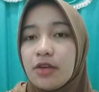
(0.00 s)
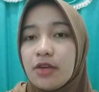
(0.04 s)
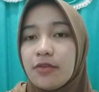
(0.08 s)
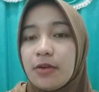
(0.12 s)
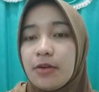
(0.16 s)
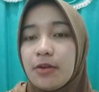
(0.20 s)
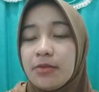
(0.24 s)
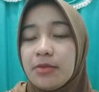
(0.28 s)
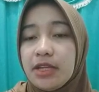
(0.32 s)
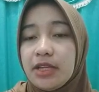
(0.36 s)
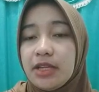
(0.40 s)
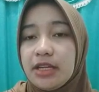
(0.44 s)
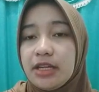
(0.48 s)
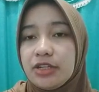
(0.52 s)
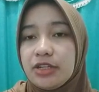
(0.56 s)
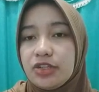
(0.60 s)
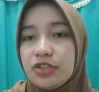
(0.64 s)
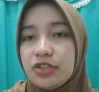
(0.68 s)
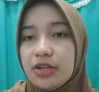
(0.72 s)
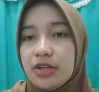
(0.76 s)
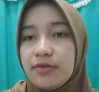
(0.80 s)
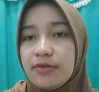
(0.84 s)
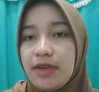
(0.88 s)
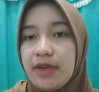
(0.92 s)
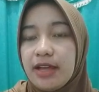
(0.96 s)
From the
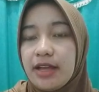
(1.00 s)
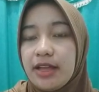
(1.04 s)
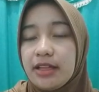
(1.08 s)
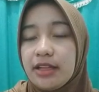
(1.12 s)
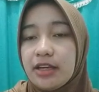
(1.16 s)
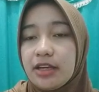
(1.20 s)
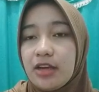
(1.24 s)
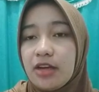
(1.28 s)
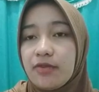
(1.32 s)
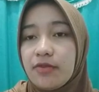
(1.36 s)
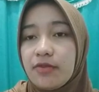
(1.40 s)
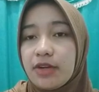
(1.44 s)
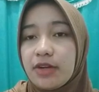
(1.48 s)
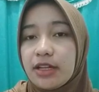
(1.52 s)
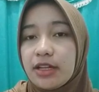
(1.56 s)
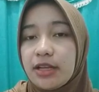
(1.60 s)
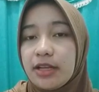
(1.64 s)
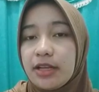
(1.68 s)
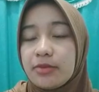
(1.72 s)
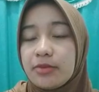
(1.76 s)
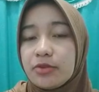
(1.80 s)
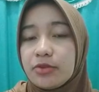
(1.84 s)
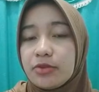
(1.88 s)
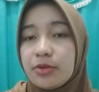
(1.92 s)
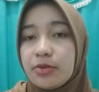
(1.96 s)
initial filing of a
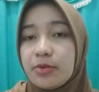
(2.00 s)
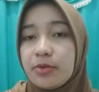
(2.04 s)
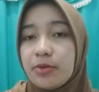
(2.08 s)
claim to the